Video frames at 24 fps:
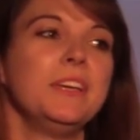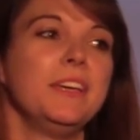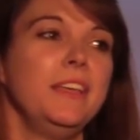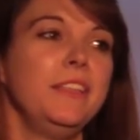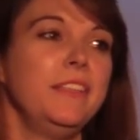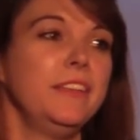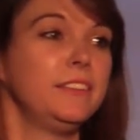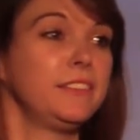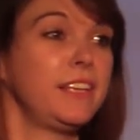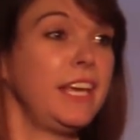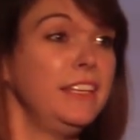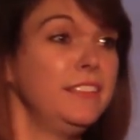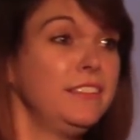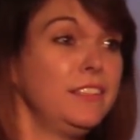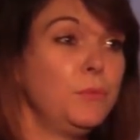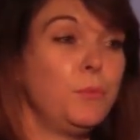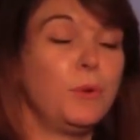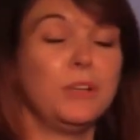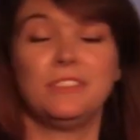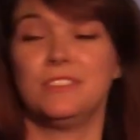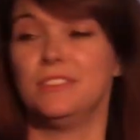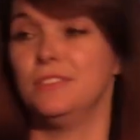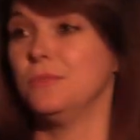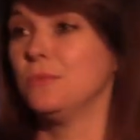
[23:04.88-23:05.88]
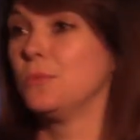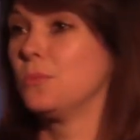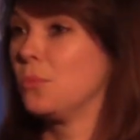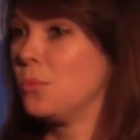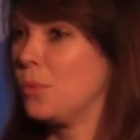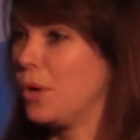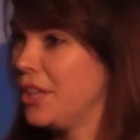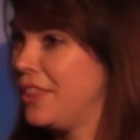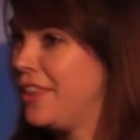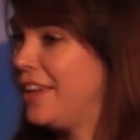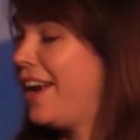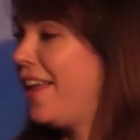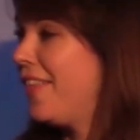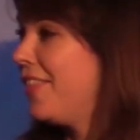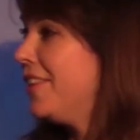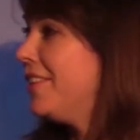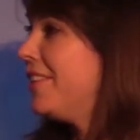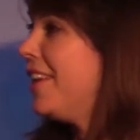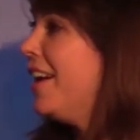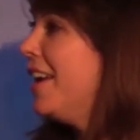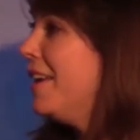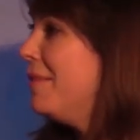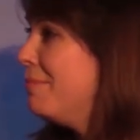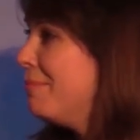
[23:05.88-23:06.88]
in this case, it wasn't worth it at the
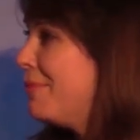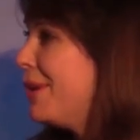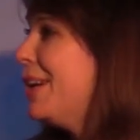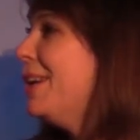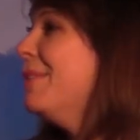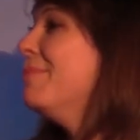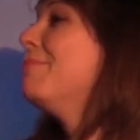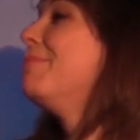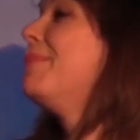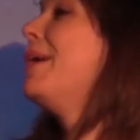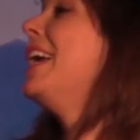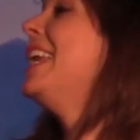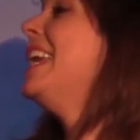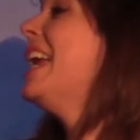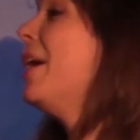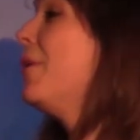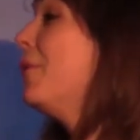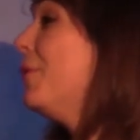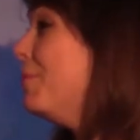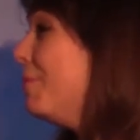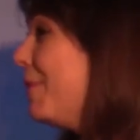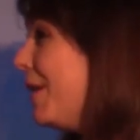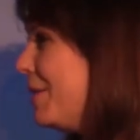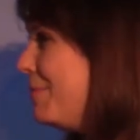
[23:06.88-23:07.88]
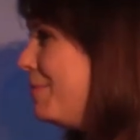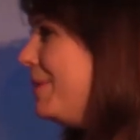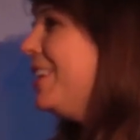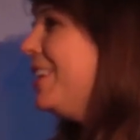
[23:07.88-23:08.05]
time, but by now it might